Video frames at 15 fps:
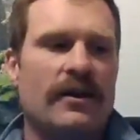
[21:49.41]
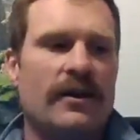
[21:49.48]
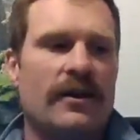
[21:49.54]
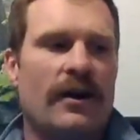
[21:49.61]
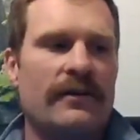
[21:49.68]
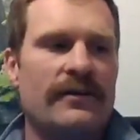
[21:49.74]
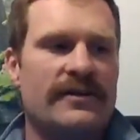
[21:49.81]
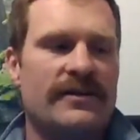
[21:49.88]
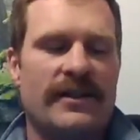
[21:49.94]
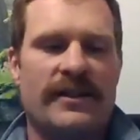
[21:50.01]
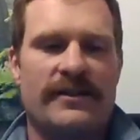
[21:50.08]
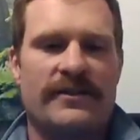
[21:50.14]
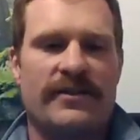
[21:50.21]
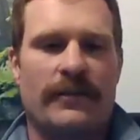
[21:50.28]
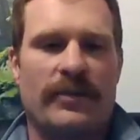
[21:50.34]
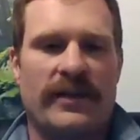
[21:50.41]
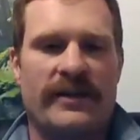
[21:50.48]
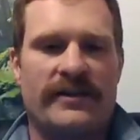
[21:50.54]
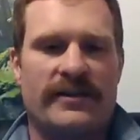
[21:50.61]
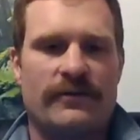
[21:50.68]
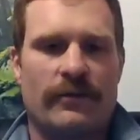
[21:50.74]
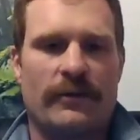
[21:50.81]
All the cities are
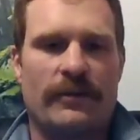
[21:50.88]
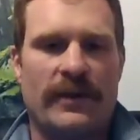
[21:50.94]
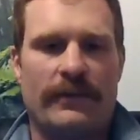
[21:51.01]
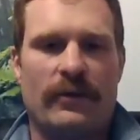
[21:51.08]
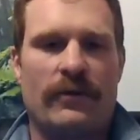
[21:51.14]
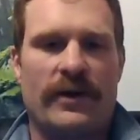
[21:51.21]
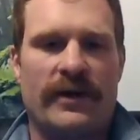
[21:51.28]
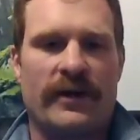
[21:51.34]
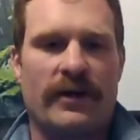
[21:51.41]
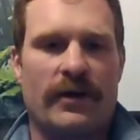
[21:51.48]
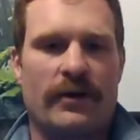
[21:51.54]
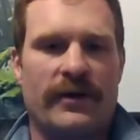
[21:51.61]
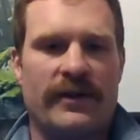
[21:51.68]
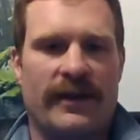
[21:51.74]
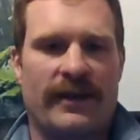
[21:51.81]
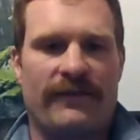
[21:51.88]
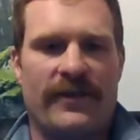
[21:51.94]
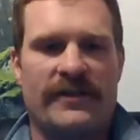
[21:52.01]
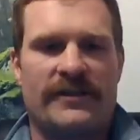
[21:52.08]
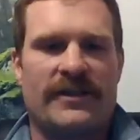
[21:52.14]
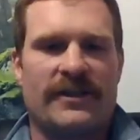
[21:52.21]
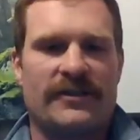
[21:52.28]
places where people want to go and like
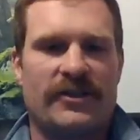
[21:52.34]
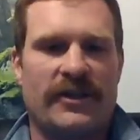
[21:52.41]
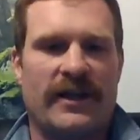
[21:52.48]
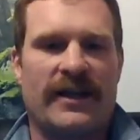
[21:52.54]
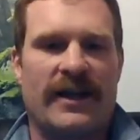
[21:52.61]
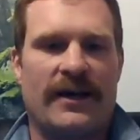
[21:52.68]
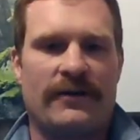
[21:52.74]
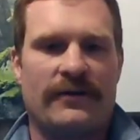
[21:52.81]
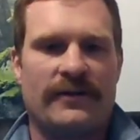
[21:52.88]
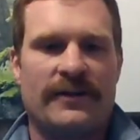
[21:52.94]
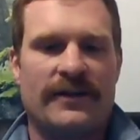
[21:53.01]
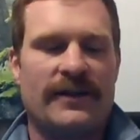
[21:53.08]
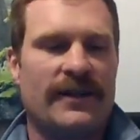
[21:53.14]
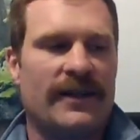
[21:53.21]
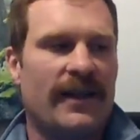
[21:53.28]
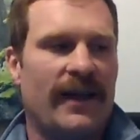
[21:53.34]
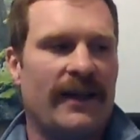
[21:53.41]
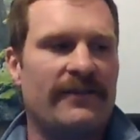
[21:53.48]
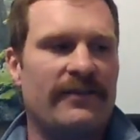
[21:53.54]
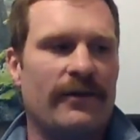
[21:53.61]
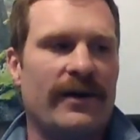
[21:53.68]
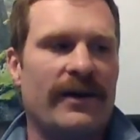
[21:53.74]
visit and check out.
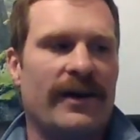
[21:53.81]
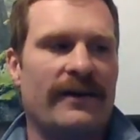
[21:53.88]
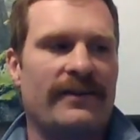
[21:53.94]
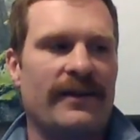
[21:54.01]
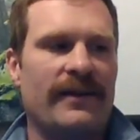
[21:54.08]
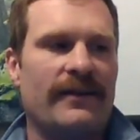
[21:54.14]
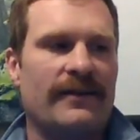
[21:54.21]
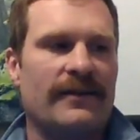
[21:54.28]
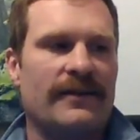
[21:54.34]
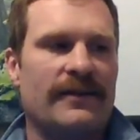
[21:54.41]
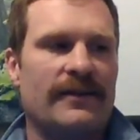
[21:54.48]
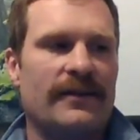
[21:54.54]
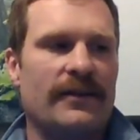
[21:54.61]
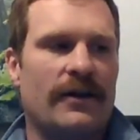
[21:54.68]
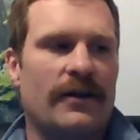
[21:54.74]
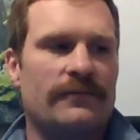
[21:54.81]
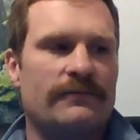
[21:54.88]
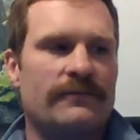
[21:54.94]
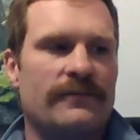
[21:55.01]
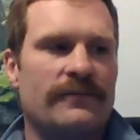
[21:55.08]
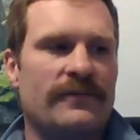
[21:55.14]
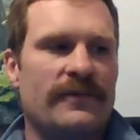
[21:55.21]
And so I think
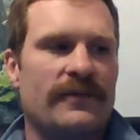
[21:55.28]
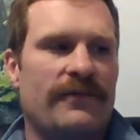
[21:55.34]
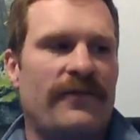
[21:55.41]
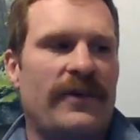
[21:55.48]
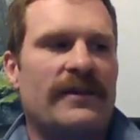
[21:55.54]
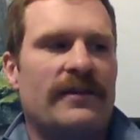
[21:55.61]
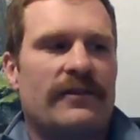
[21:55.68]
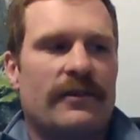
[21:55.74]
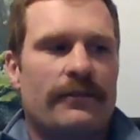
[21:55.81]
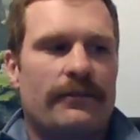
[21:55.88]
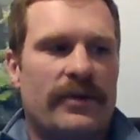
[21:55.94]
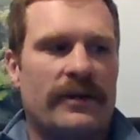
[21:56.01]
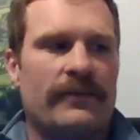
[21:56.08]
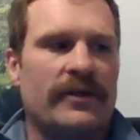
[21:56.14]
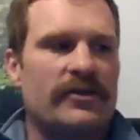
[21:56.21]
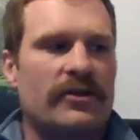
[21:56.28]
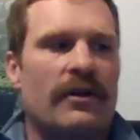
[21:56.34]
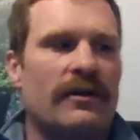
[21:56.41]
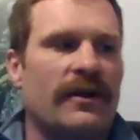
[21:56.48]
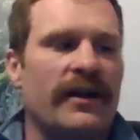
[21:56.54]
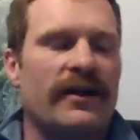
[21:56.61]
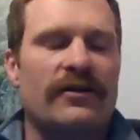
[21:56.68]
the fact that they're pretty much
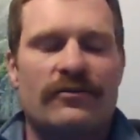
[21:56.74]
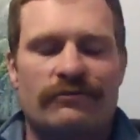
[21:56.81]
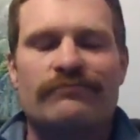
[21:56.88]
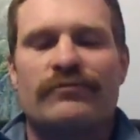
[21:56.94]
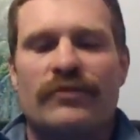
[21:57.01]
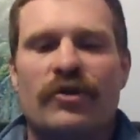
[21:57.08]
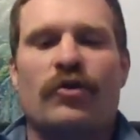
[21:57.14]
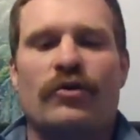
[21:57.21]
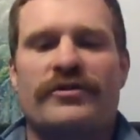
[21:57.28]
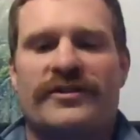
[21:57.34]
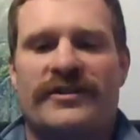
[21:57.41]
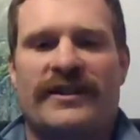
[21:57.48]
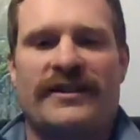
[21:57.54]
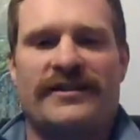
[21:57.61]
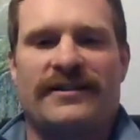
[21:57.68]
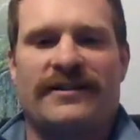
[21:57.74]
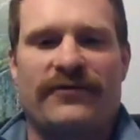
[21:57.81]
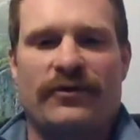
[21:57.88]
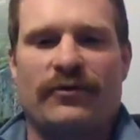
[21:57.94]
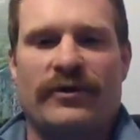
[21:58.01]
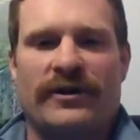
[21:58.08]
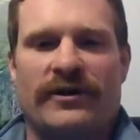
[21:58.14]
all like cool cities, if
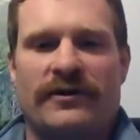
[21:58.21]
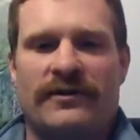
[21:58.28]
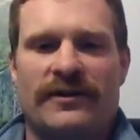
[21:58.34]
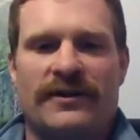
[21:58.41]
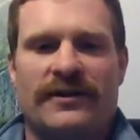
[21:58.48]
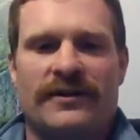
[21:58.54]
you will.